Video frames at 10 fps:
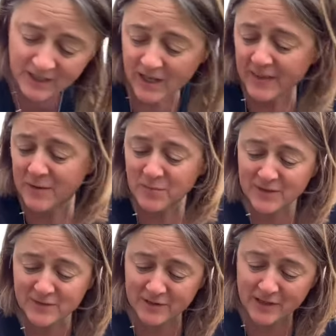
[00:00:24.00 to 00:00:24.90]
They're
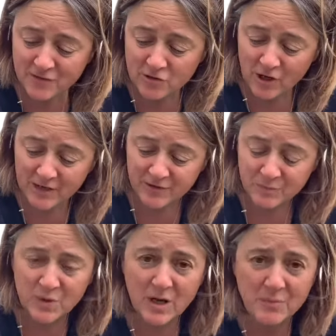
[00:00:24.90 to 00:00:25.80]
massively overcrowded,
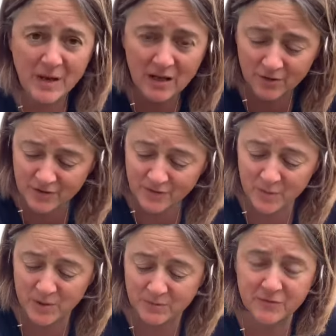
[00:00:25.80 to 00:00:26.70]
but I bet lots of other
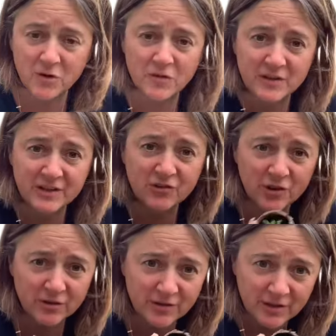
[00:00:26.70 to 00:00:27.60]
people have got this
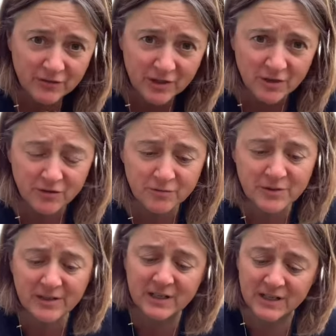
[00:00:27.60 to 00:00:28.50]
issue. So you've sown your
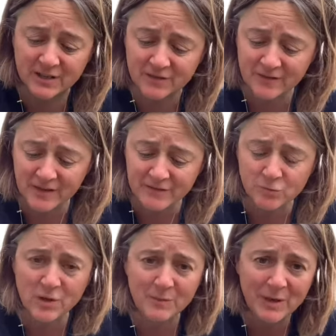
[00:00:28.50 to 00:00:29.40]
seedlings and they've all
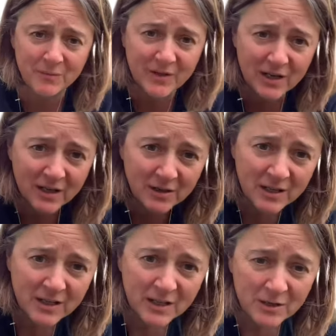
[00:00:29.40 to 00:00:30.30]
come up and they're like
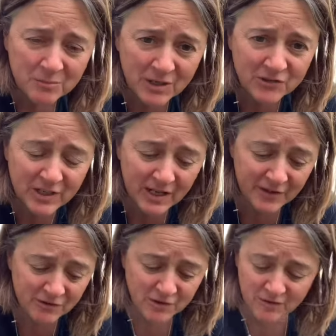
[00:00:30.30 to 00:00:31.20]
mashed together
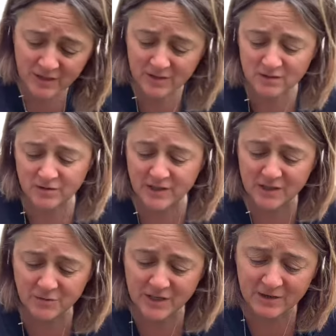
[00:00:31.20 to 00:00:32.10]
and you think, God, I don't
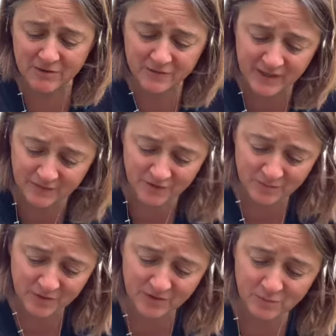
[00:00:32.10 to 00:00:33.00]
want to get rid of any of them
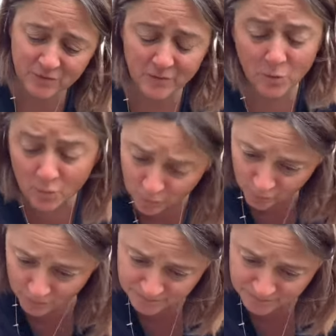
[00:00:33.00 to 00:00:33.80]
because I want them all.